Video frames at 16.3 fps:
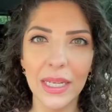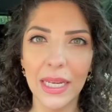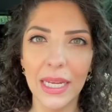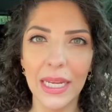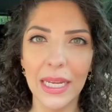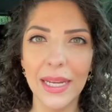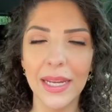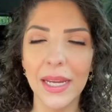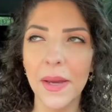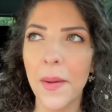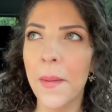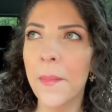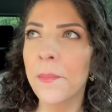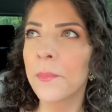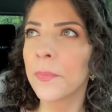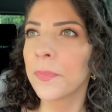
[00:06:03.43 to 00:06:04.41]
D,
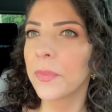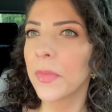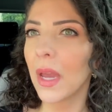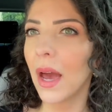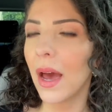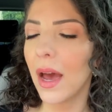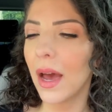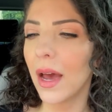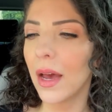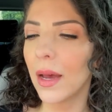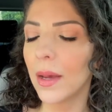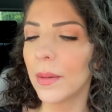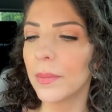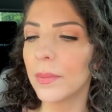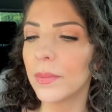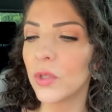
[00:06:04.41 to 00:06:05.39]

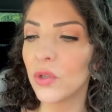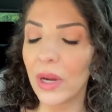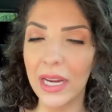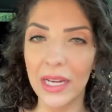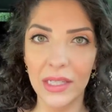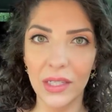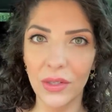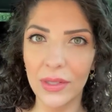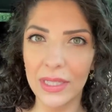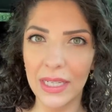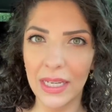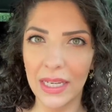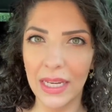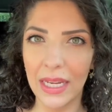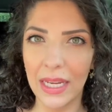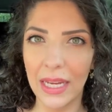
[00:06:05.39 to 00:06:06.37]
um, Drake's new
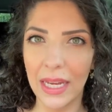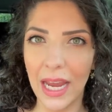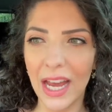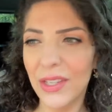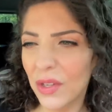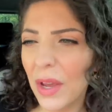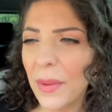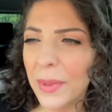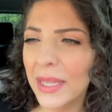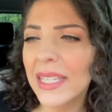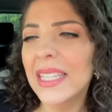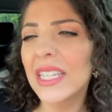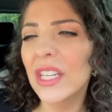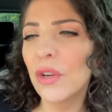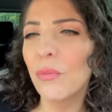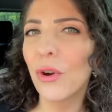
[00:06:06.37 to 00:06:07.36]
C D. So I've been
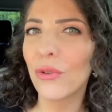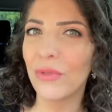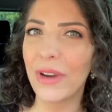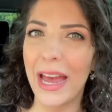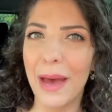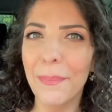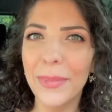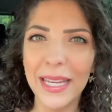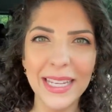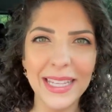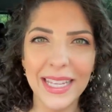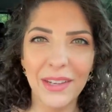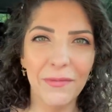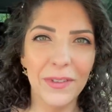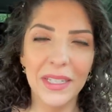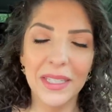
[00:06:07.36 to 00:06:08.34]
listening to more rap
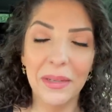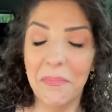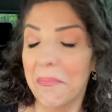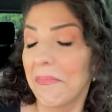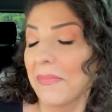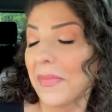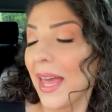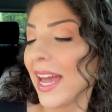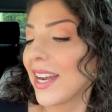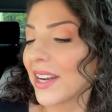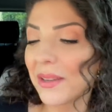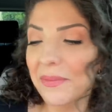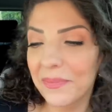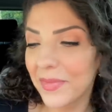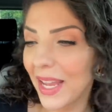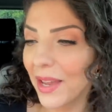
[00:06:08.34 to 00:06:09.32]
lately for some, I don't
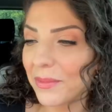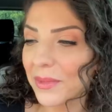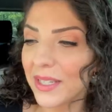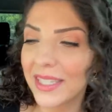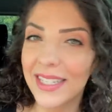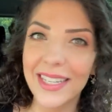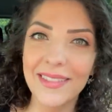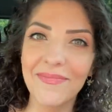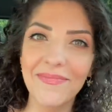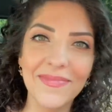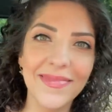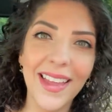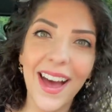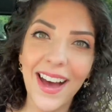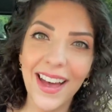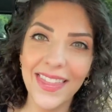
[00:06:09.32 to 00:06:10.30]
know. I'm just
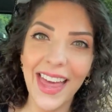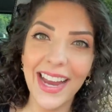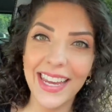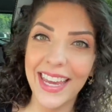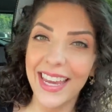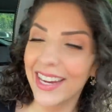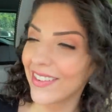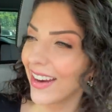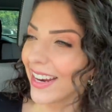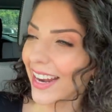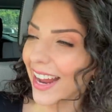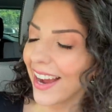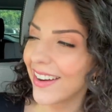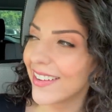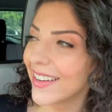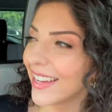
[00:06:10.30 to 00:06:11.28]
on that kick right
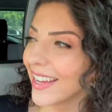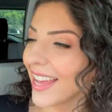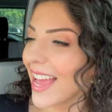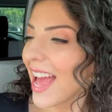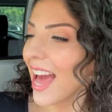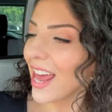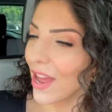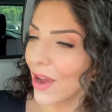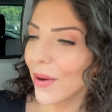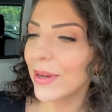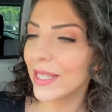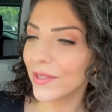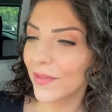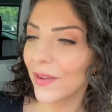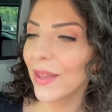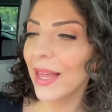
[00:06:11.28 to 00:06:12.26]
now. And I
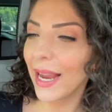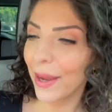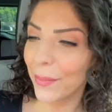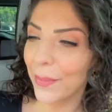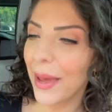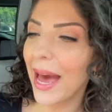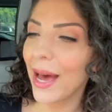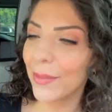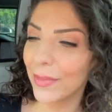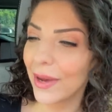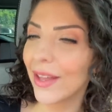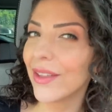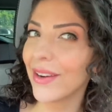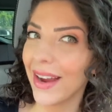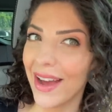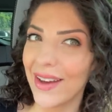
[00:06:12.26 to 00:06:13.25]
always feel like a bad
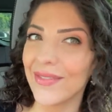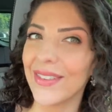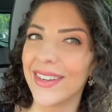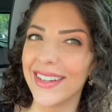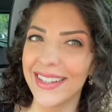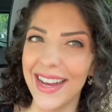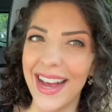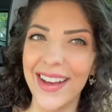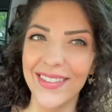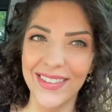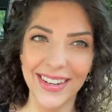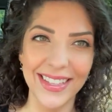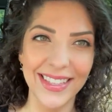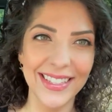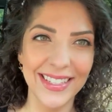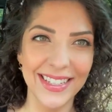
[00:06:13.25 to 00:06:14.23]
mother ever after
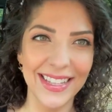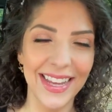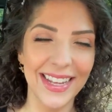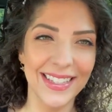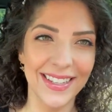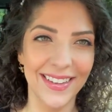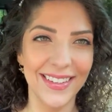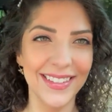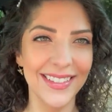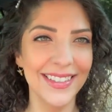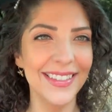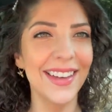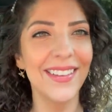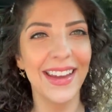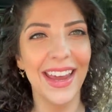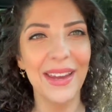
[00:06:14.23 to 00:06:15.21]
I listen to that song.
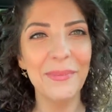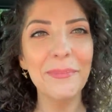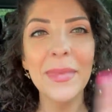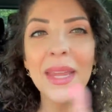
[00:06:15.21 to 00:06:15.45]
Okay.